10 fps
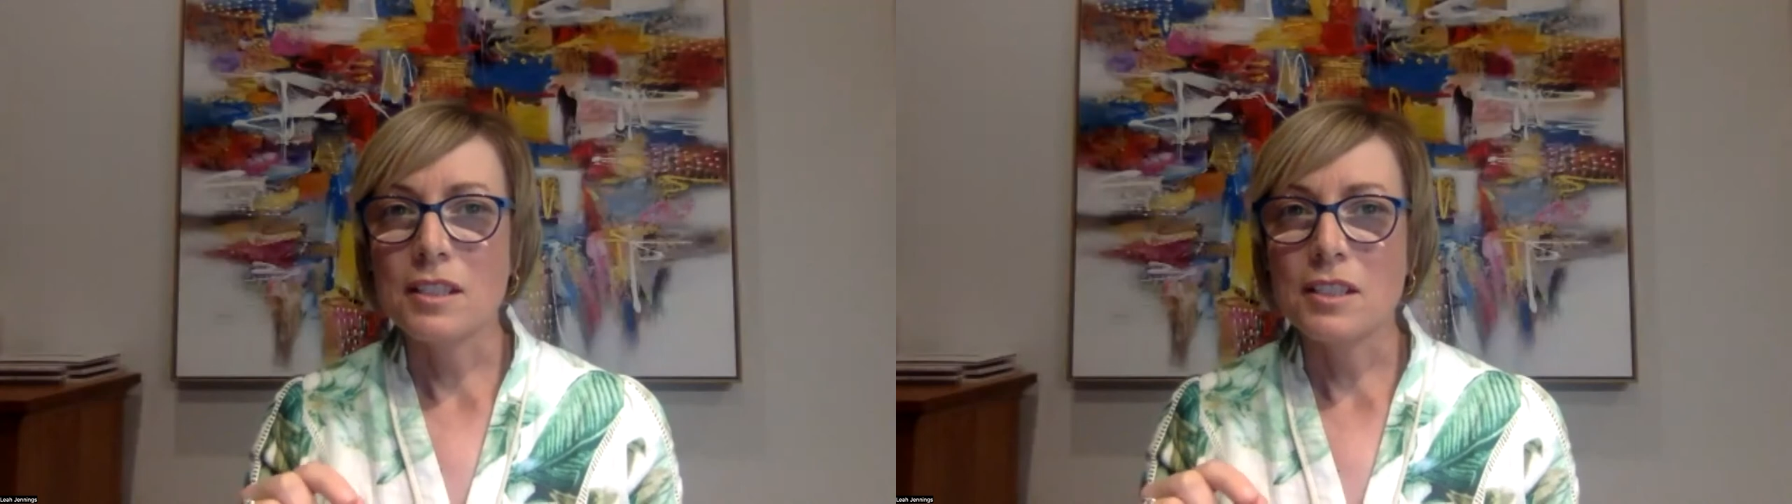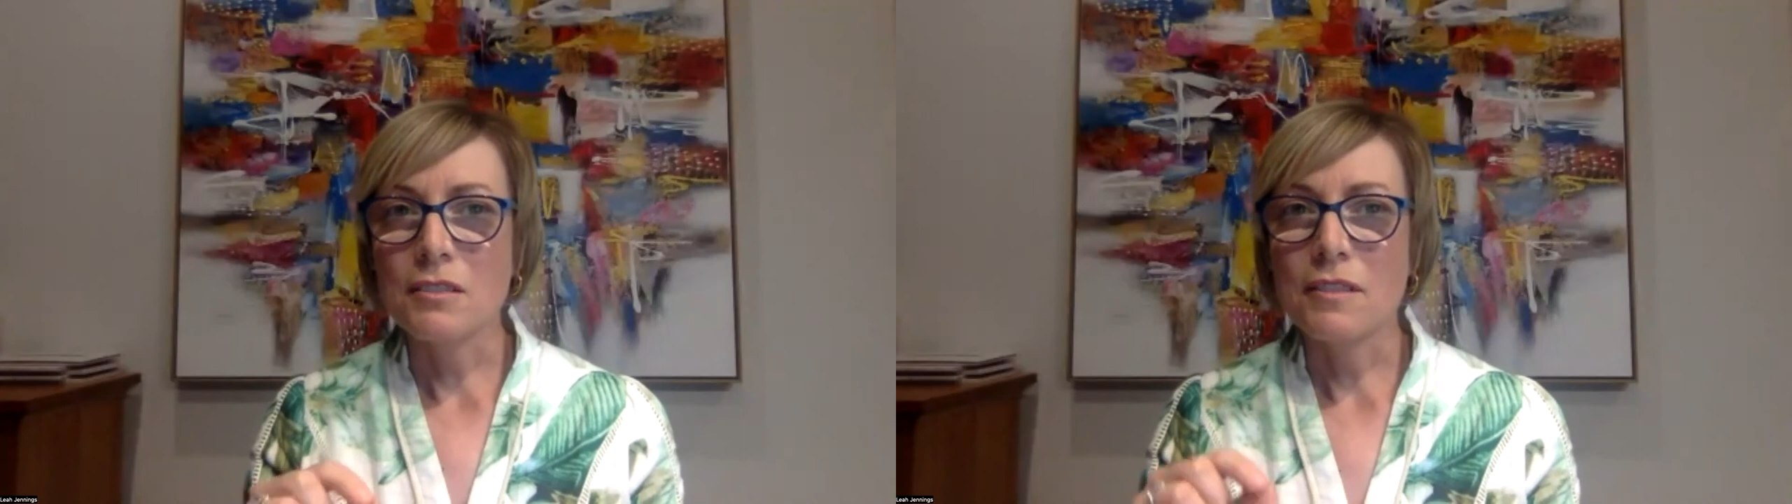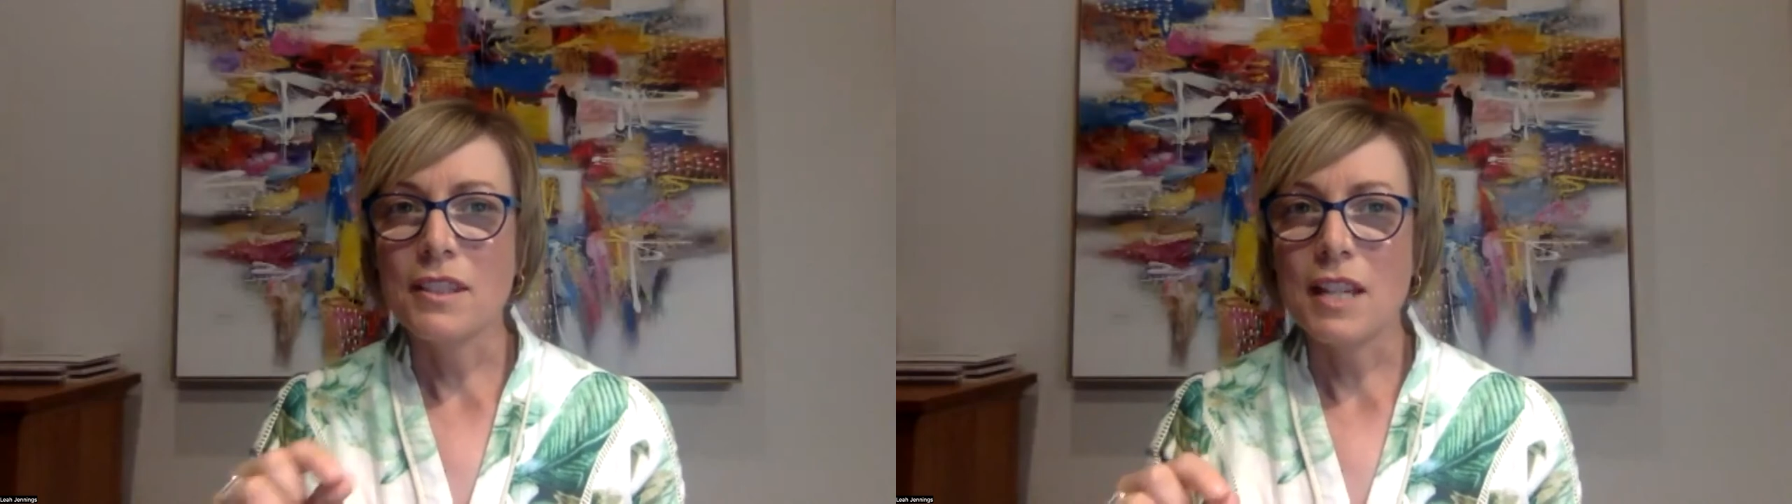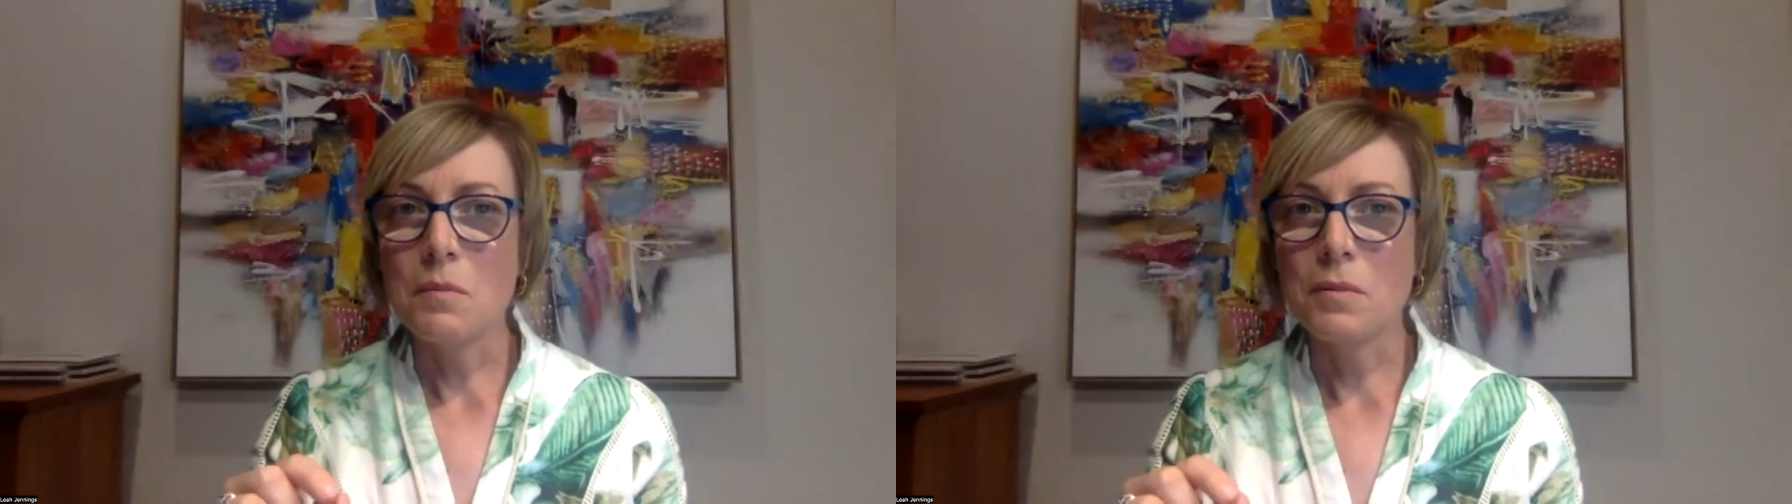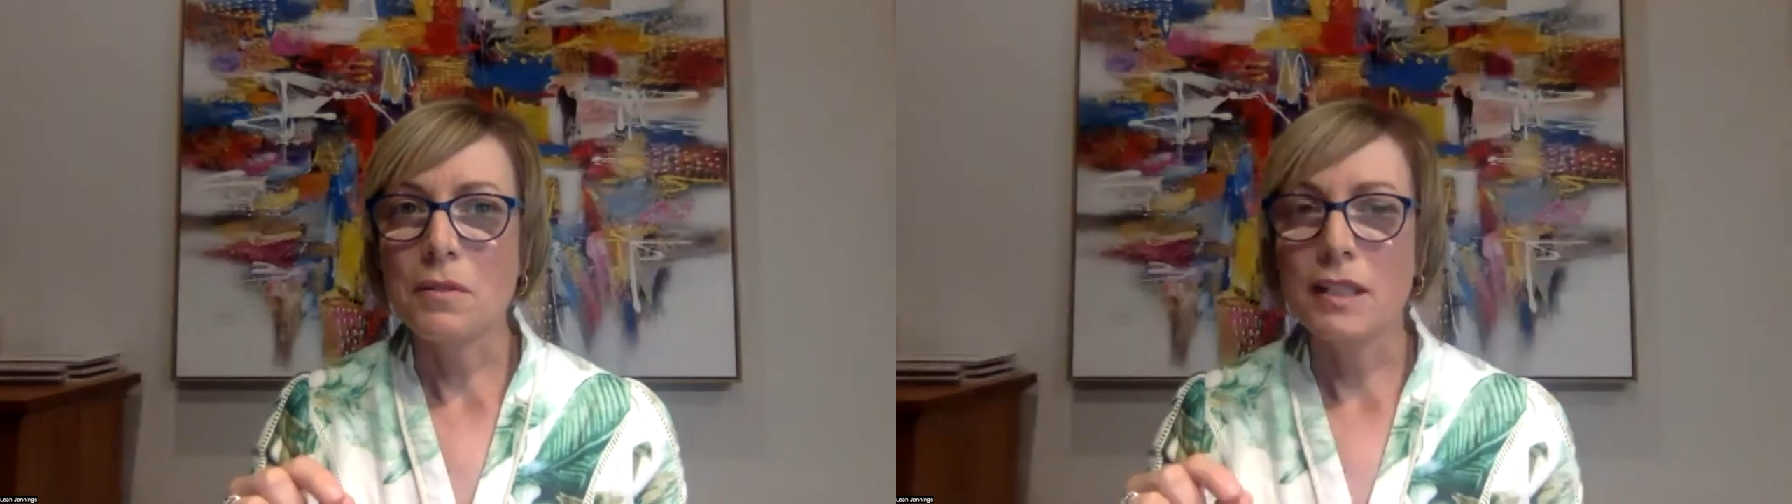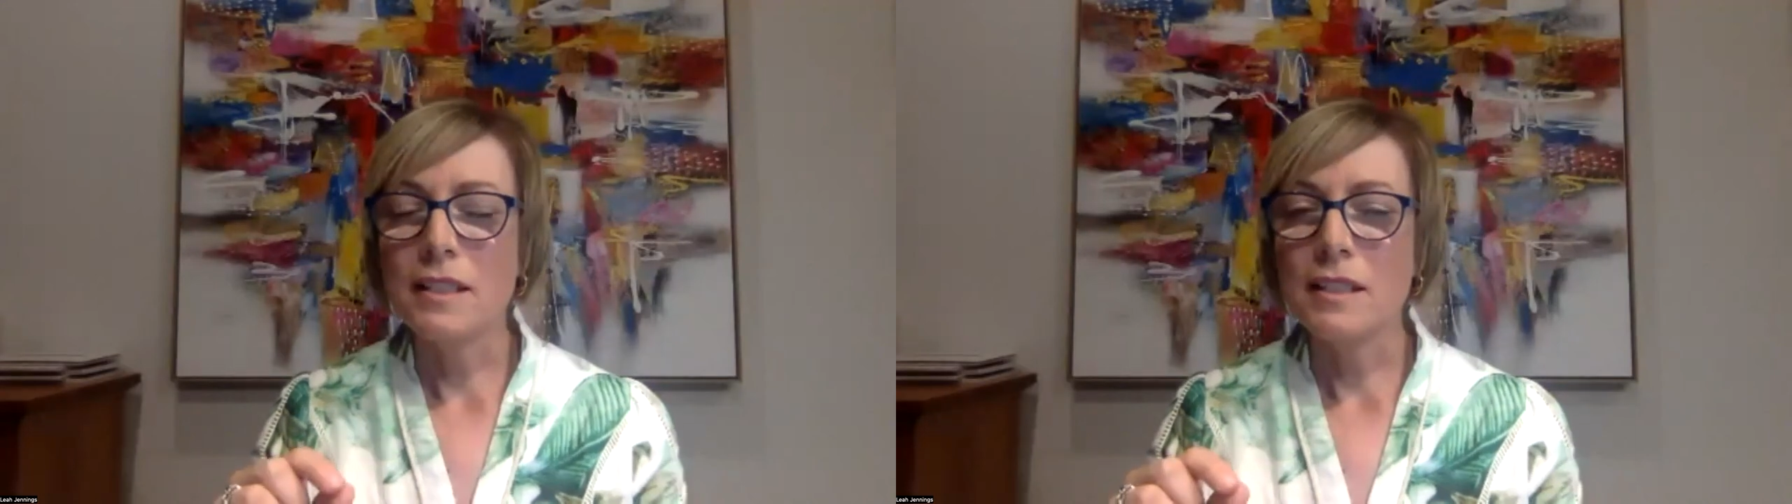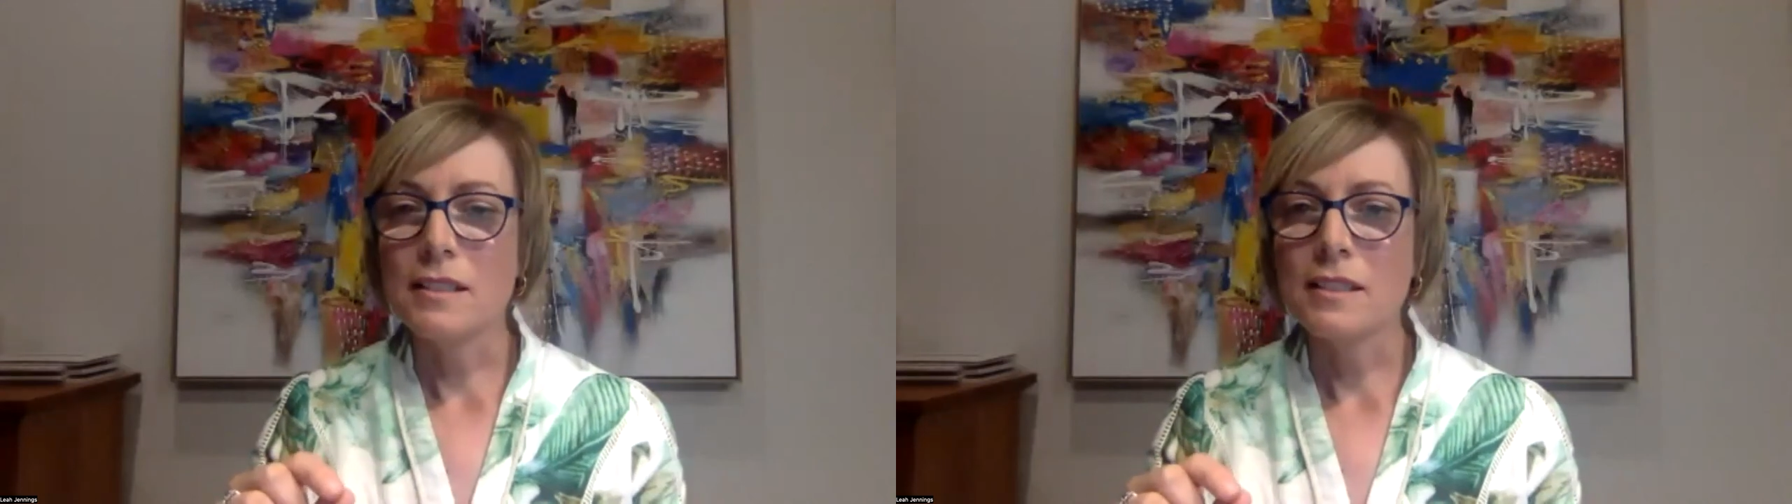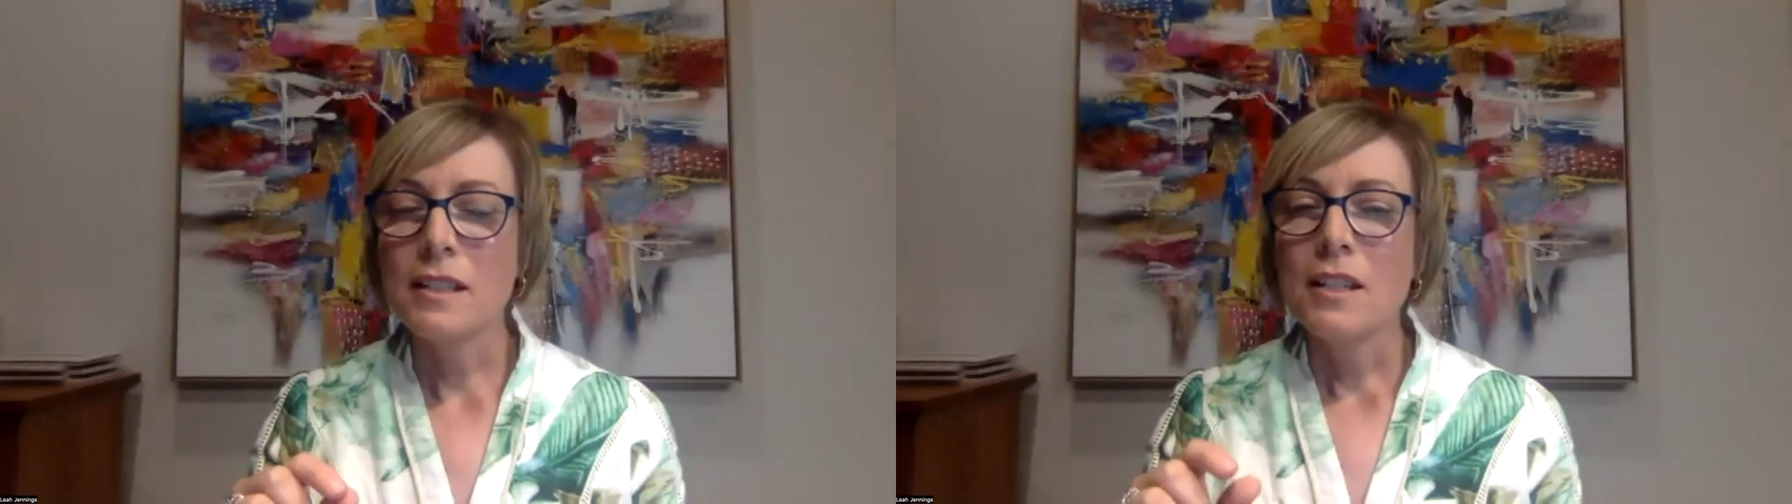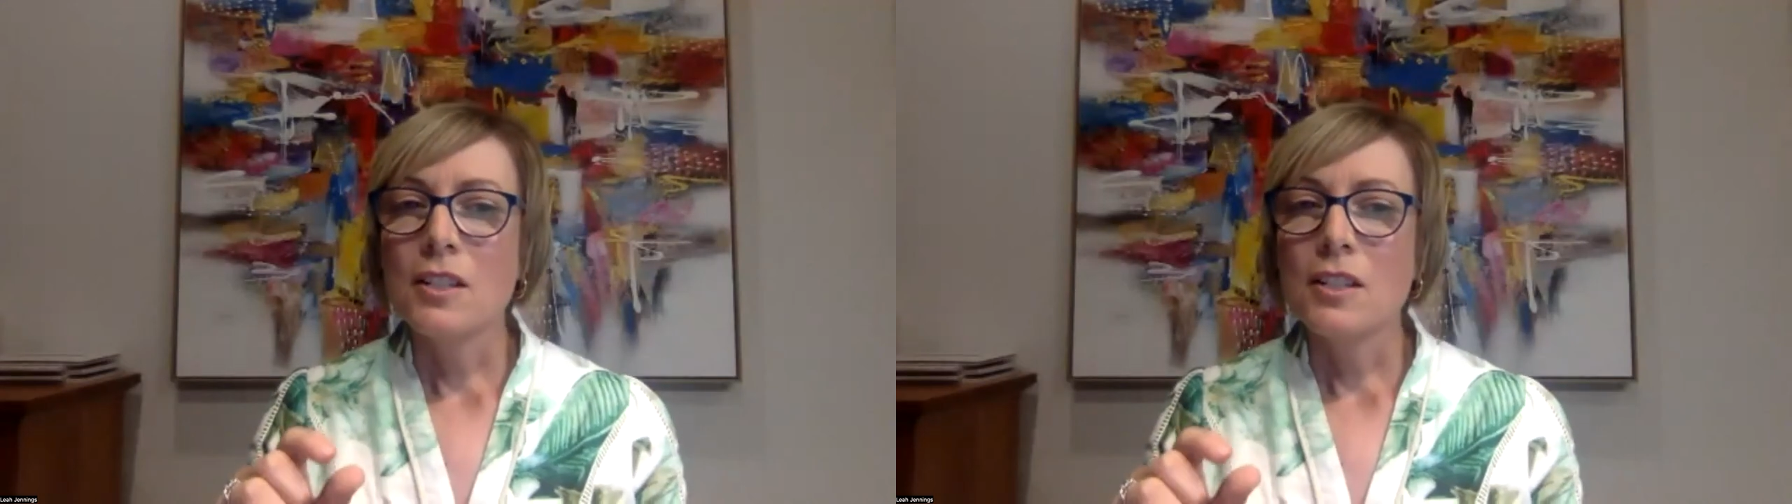to do at that point is